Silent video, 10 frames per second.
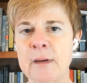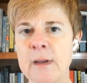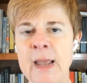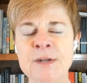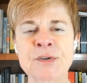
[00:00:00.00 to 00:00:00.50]

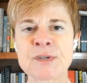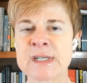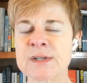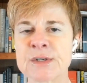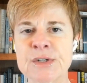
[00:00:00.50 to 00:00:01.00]
enters
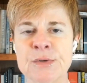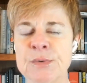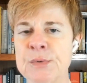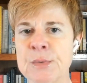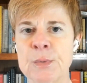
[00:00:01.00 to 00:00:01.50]

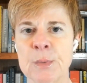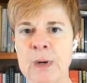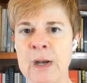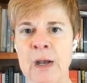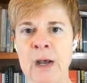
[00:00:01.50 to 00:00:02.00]
into
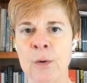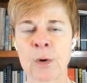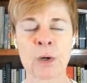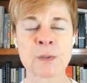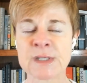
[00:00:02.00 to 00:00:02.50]
or
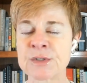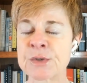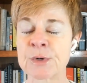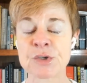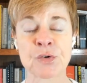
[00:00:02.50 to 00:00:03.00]
goes
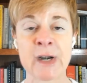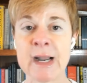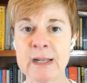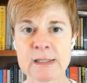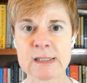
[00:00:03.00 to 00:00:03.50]
into a
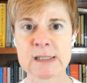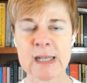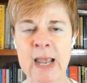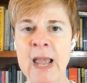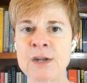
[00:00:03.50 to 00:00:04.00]
trance,
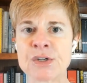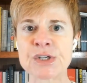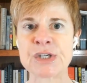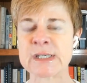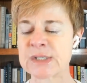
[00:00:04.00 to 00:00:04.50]
and
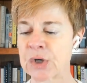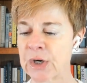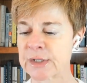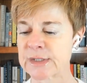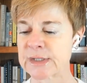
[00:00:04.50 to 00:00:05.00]
she
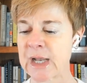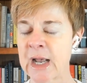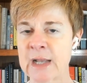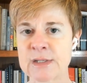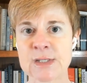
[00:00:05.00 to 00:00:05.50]
starts
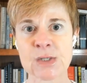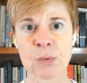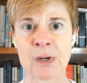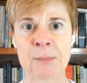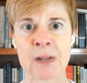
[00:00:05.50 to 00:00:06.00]

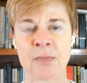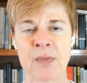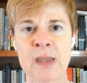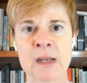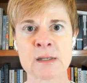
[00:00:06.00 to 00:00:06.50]
screaming
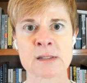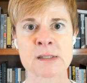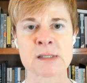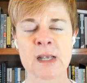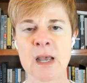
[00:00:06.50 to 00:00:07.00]

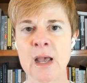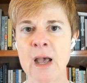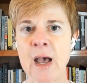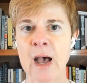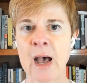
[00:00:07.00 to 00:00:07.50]
things
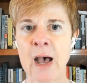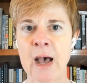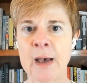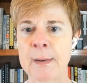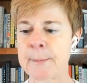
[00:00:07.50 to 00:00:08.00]

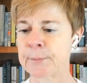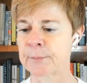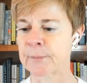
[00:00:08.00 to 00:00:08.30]
um,